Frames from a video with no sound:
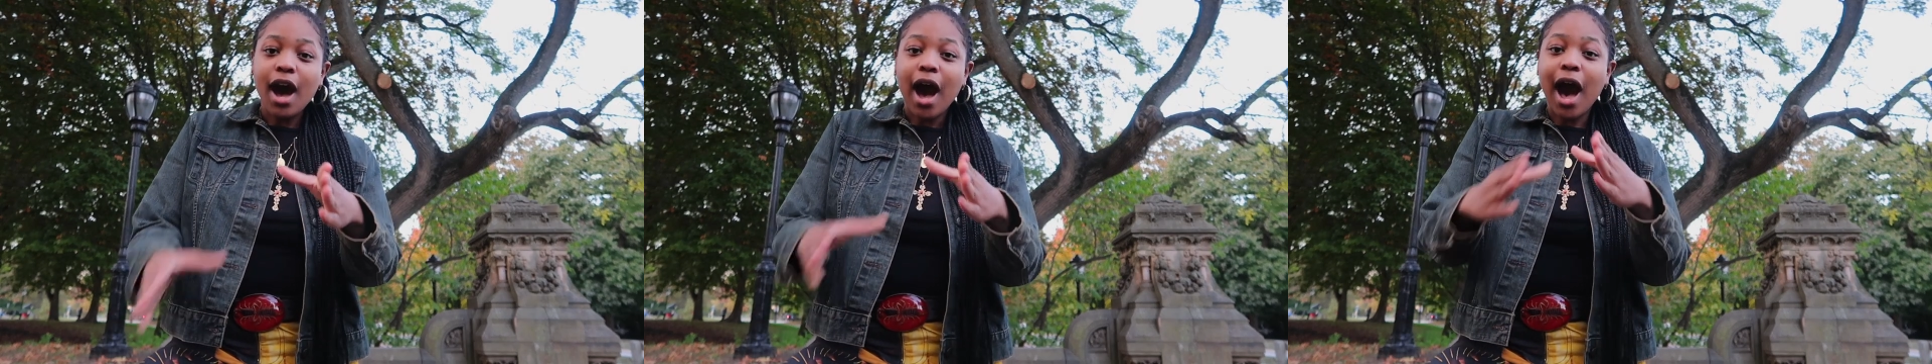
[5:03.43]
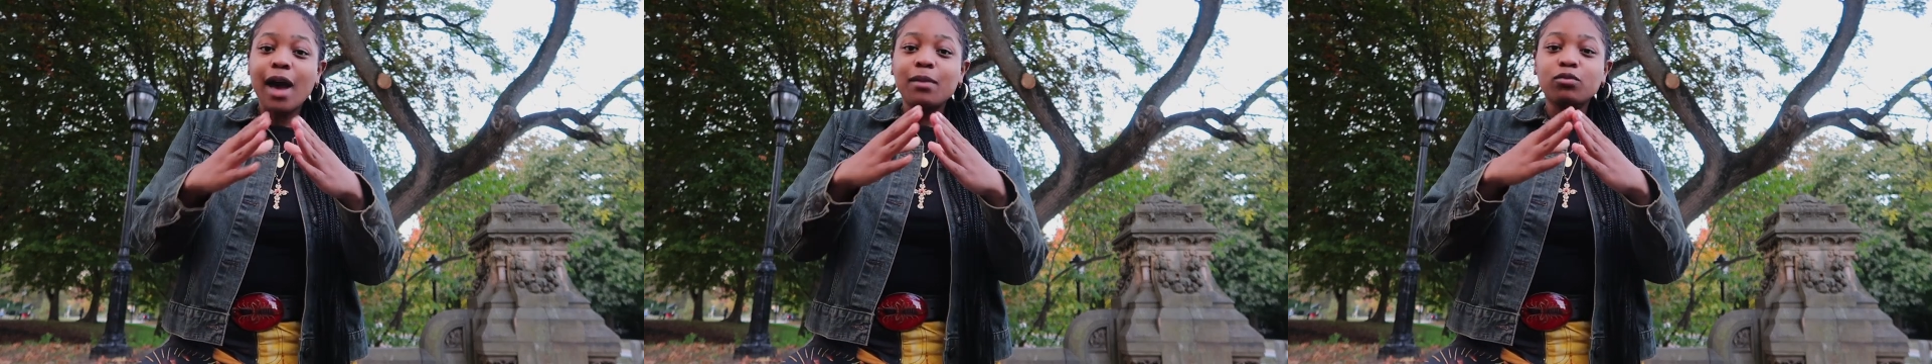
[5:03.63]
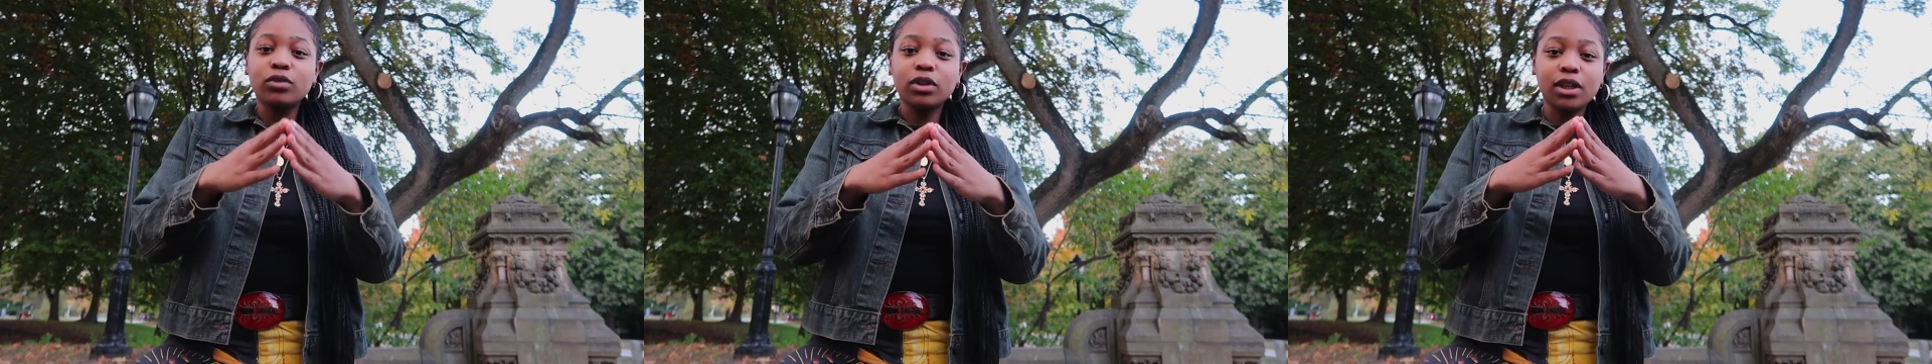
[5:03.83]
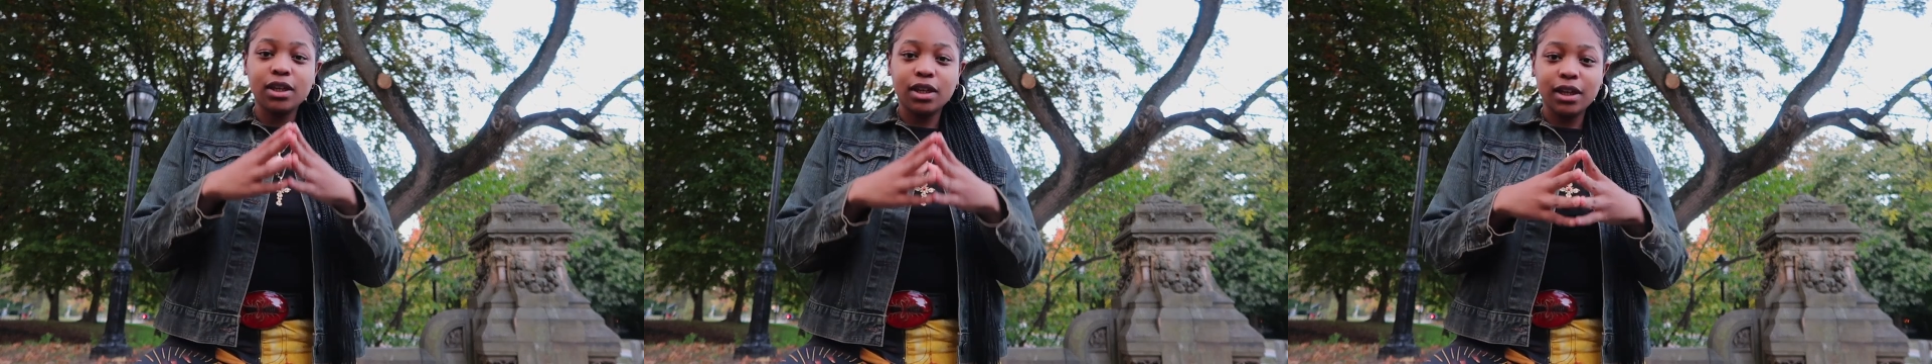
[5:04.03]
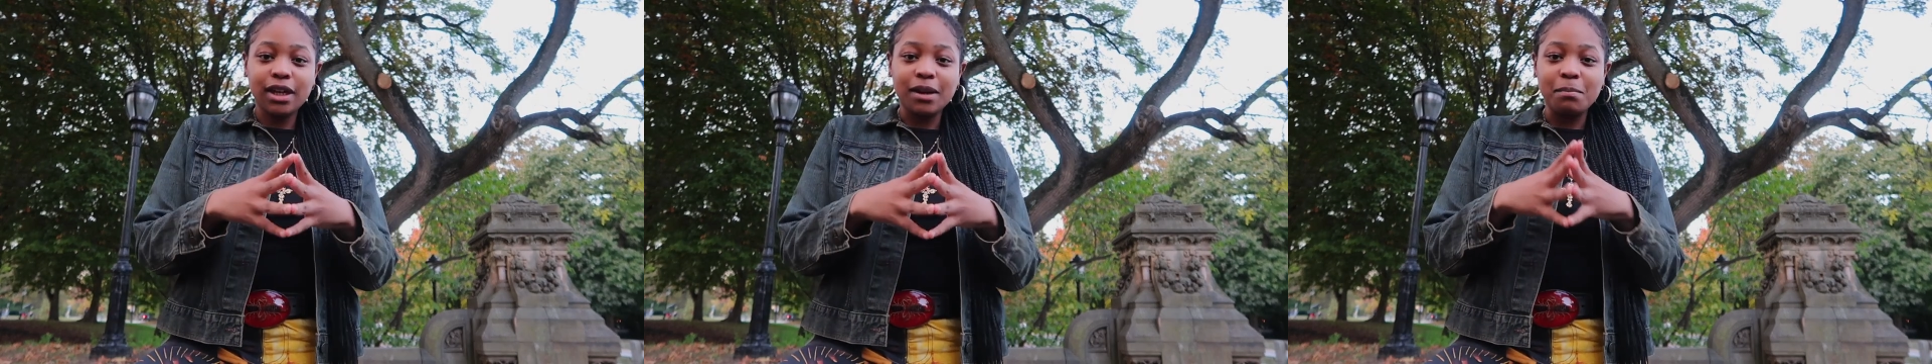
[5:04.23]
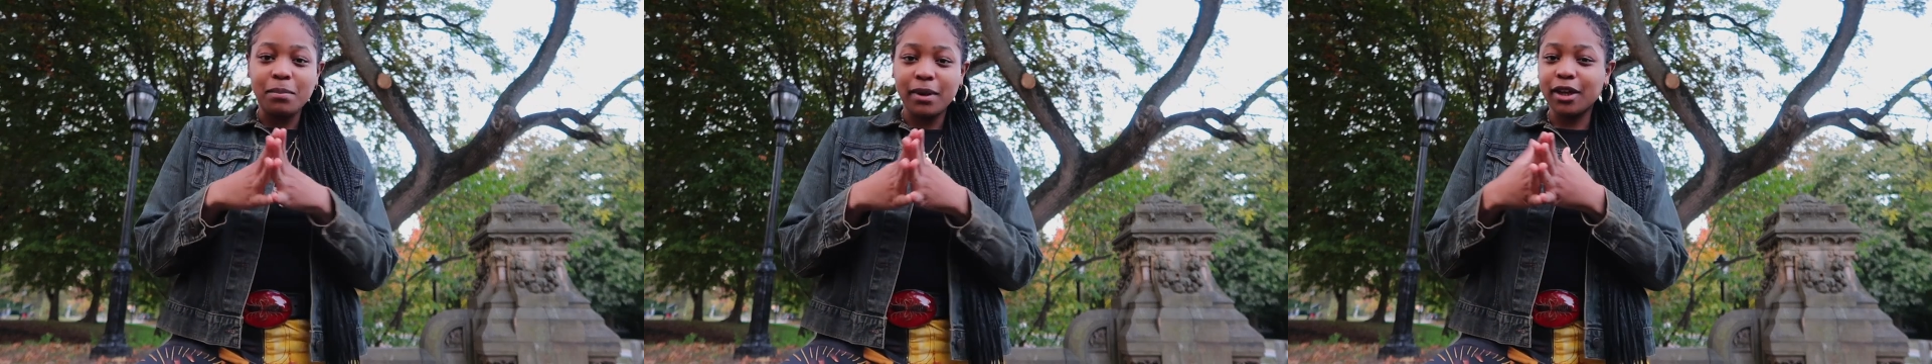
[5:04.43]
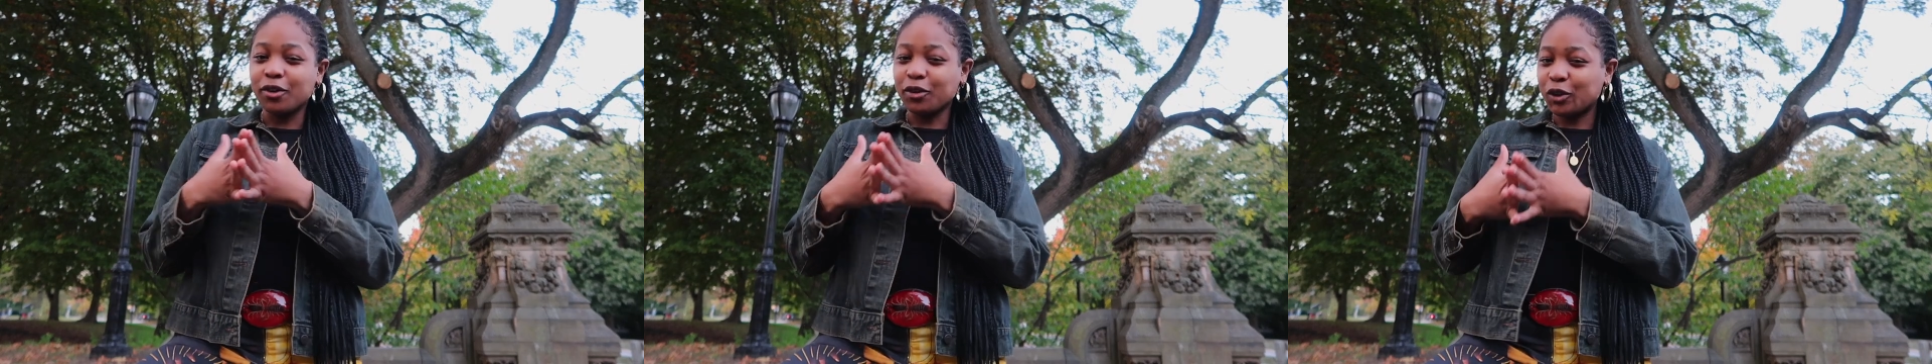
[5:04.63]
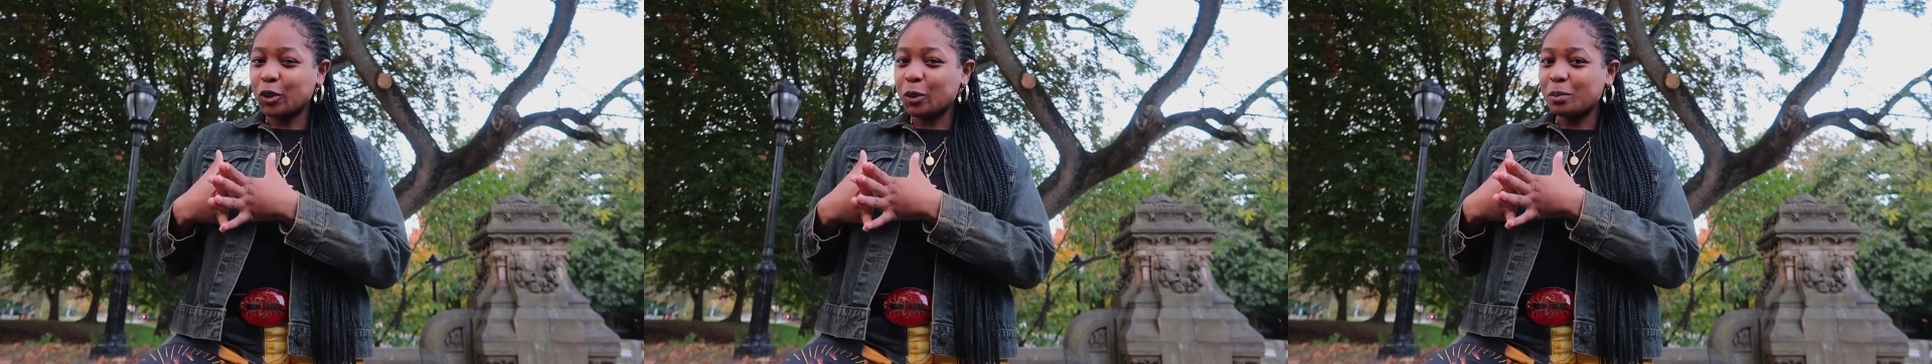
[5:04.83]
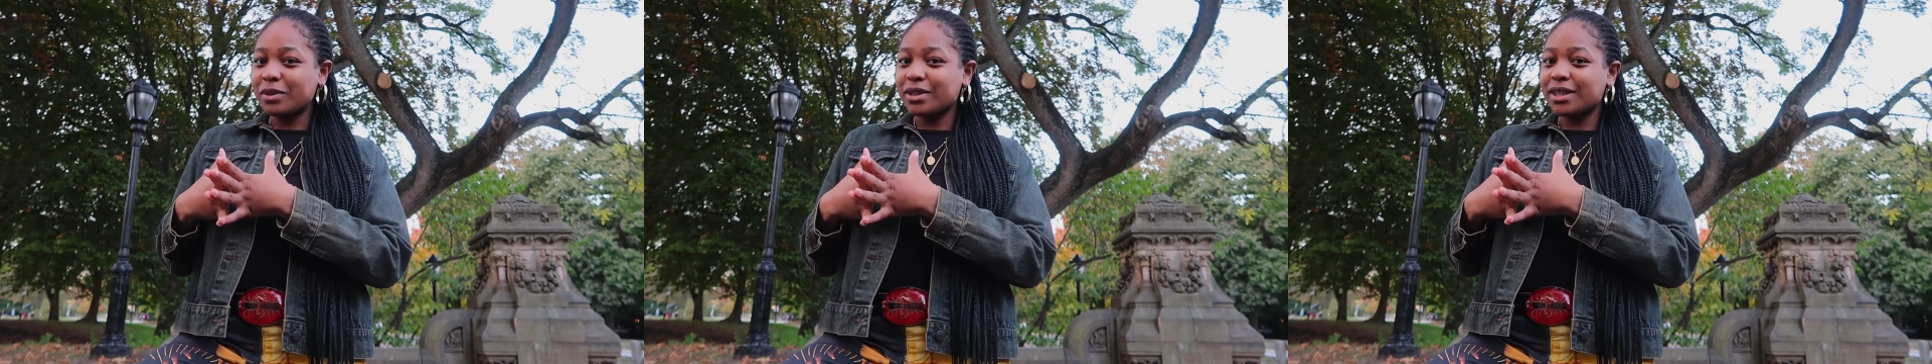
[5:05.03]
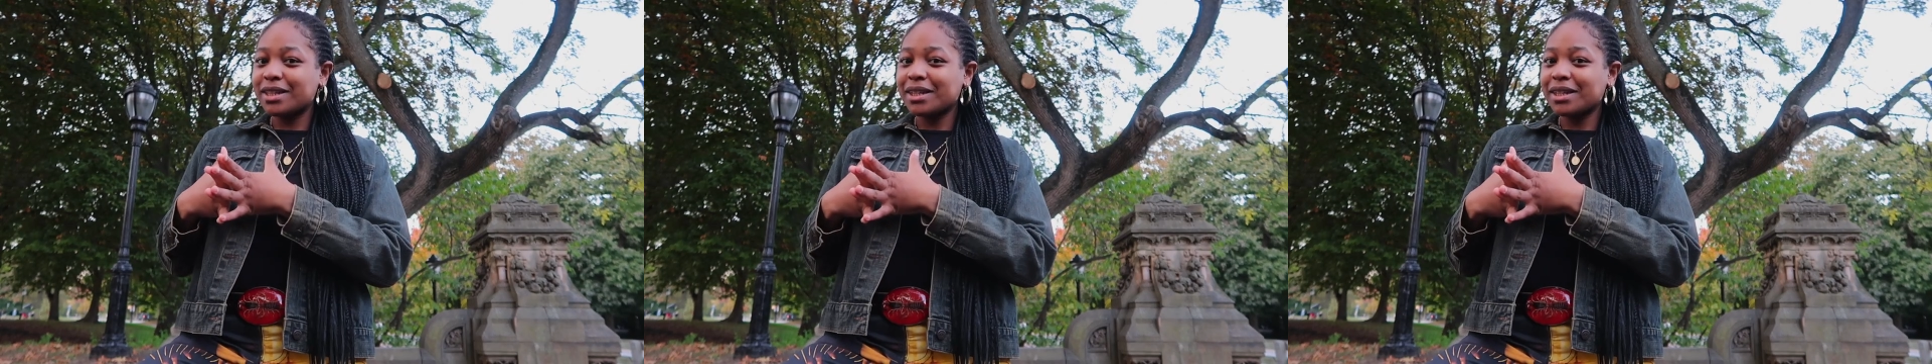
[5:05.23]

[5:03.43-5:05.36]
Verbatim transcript: I'm really good in big groups,